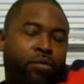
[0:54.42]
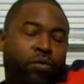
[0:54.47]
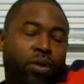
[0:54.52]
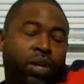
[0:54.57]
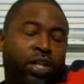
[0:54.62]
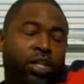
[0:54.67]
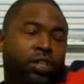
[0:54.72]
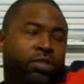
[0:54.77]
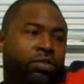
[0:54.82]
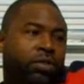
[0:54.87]

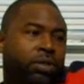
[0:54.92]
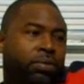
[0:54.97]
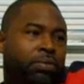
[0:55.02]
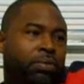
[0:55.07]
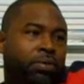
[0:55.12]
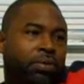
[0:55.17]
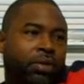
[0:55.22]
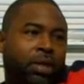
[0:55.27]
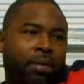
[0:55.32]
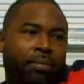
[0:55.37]
Really
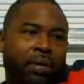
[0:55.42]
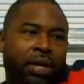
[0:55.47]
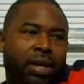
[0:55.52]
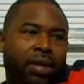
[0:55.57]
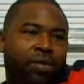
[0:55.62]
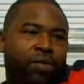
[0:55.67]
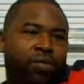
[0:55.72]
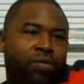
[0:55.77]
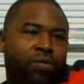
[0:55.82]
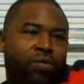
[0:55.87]
troubled. I
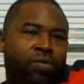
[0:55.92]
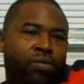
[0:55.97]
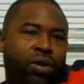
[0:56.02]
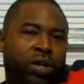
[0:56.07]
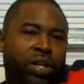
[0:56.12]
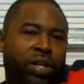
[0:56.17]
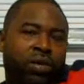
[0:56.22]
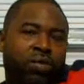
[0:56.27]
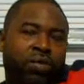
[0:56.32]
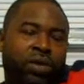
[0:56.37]
mean,
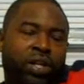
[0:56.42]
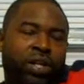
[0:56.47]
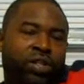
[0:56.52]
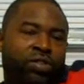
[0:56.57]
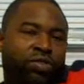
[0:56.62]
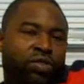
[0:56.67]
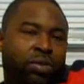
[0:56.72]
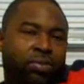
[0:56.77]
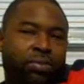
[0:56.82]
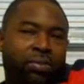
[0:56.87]
really,
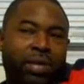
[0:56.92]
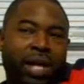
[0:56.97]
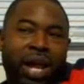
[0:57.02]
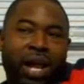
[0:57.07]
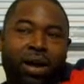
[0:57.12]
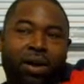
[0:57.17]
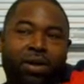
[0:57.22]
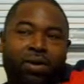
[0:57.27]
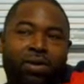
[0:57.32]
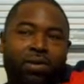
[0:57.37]
really troubled.
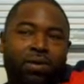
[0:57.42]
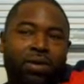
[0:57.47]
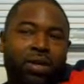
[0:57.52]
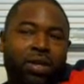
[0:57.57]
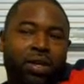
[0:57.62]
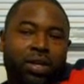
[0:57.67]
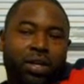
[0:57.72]
How